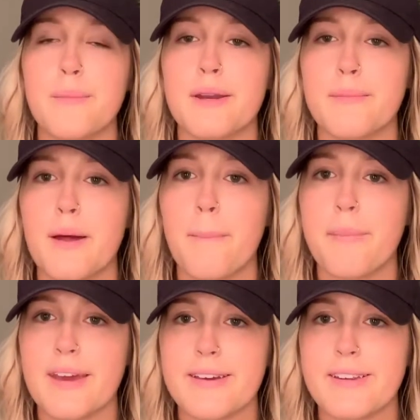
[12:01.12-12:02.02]
but I'm not
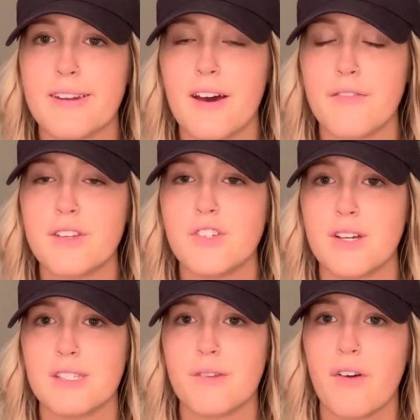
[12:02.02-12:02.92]
baking enough to
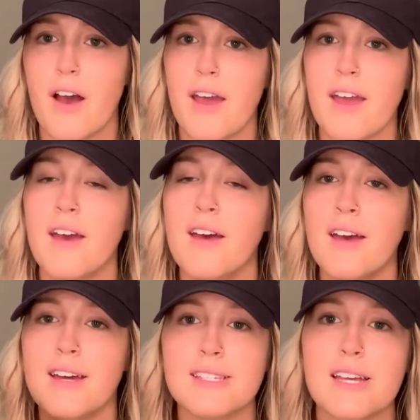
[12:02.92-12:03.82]
justify
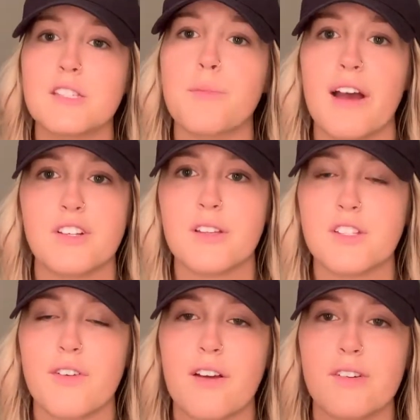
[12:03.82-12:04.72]
10
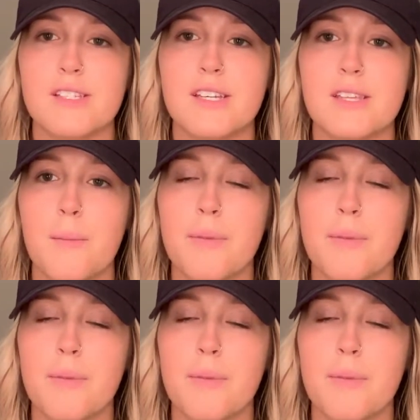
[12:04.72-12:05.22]
spatulas for every season.